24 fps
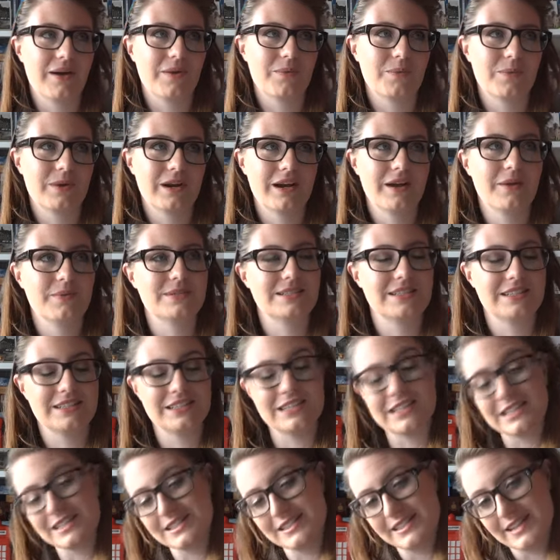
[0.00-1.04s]
when I was
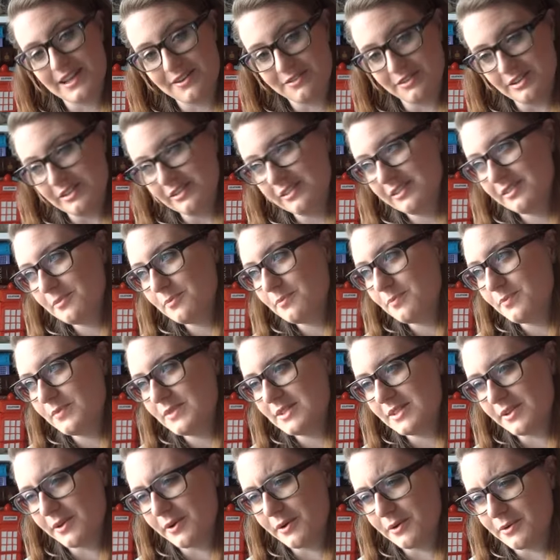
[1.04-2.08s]
in year 7,
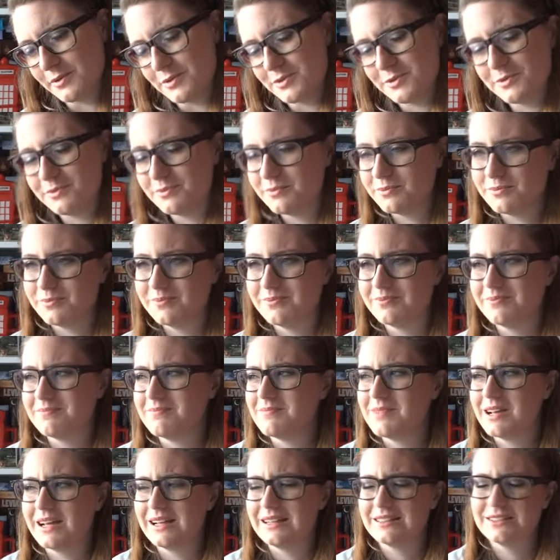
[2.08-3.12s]
so
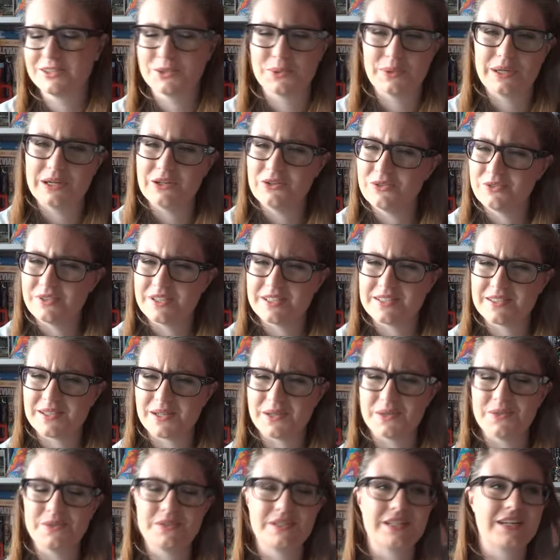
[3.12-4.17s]
12 years
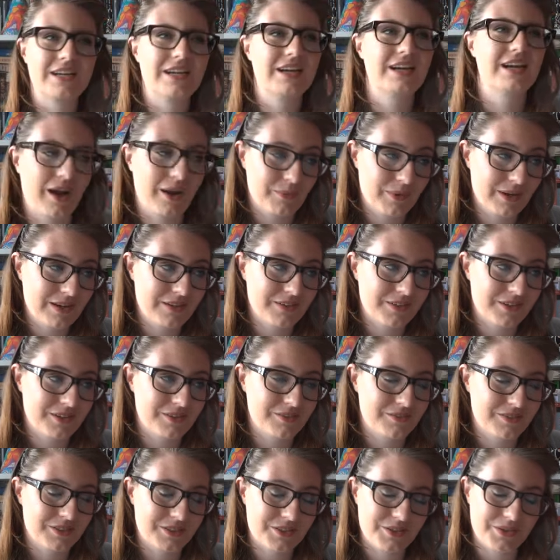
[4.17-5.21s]
old, I went
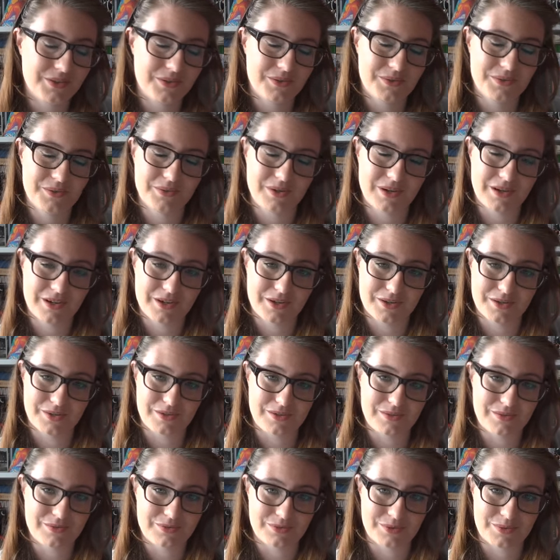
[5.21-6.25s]
over to a
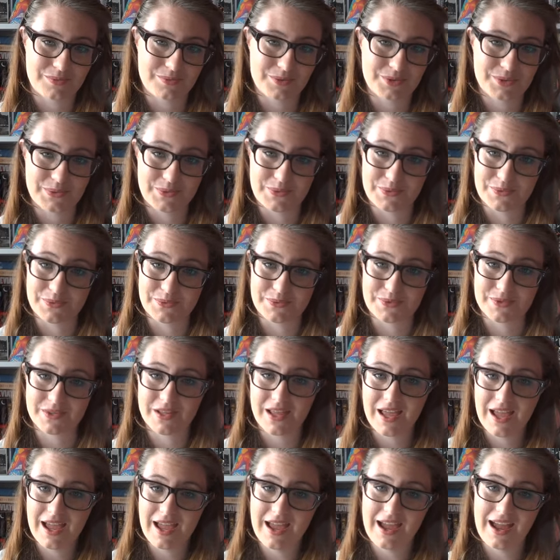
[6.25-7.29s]
girl from school's
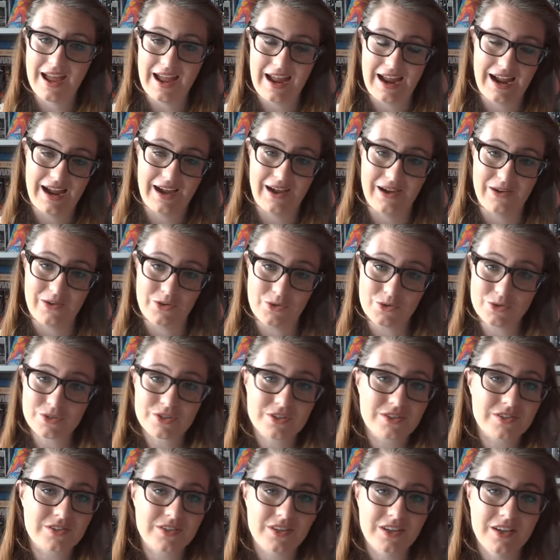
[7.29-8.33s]

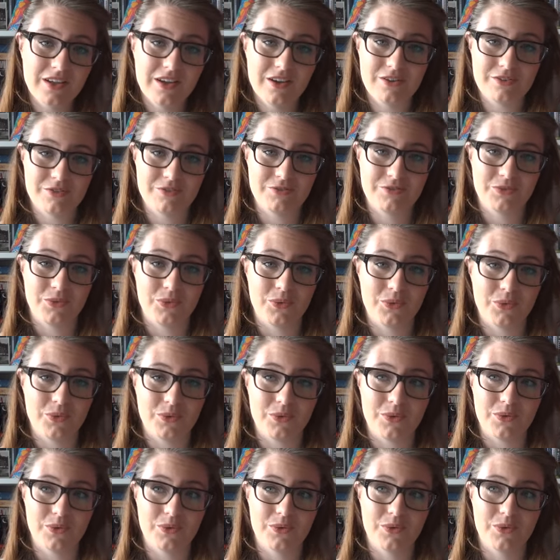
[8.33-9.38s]
house
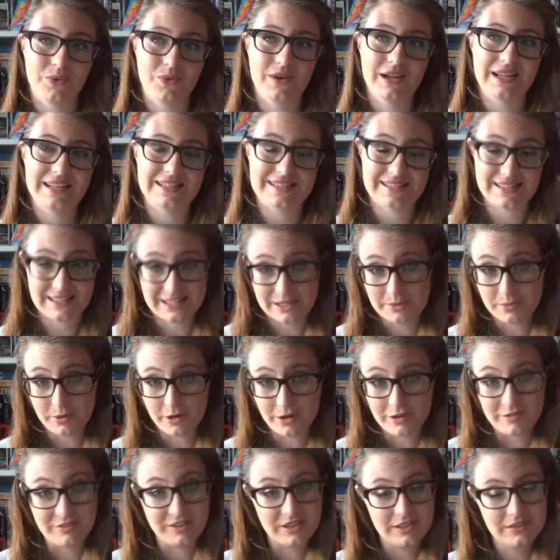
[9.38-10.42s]
for a
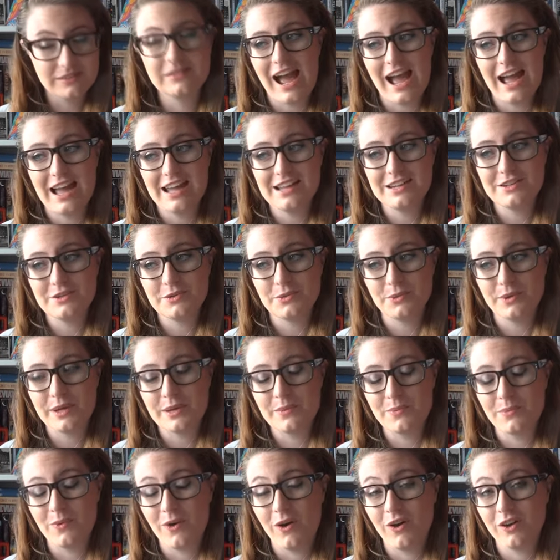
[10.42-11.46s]
sleepover, and
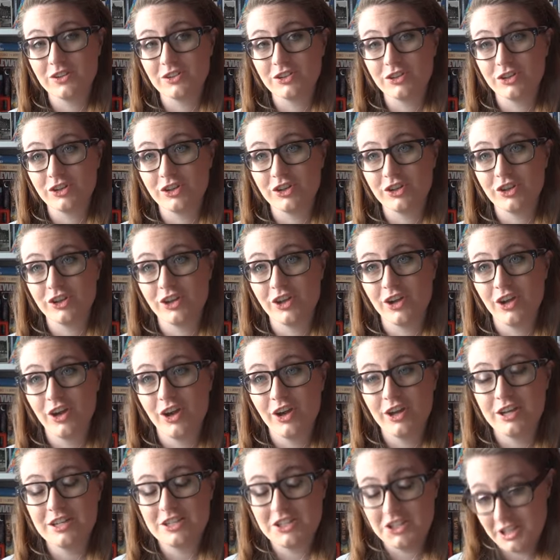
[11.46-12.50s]
we watched
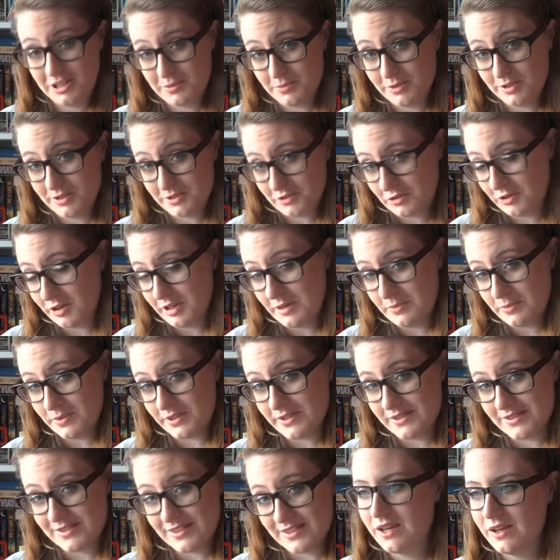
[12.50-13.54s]
Jeepers
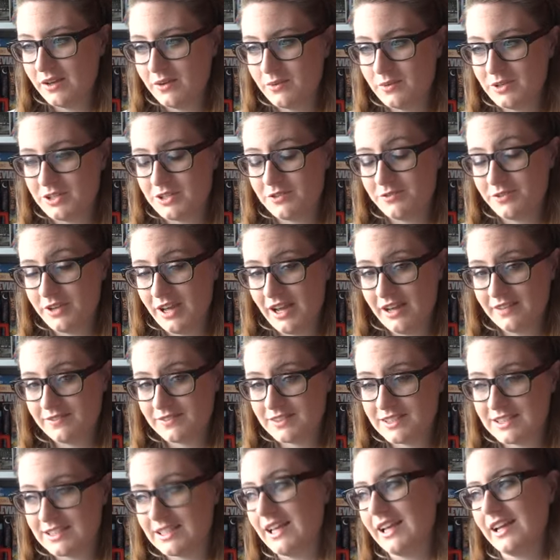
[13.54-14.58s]
Creepers, which if you
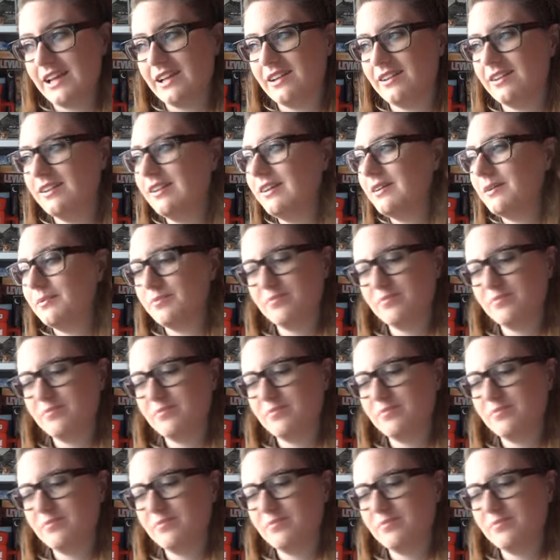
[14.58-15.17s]
haven't seen,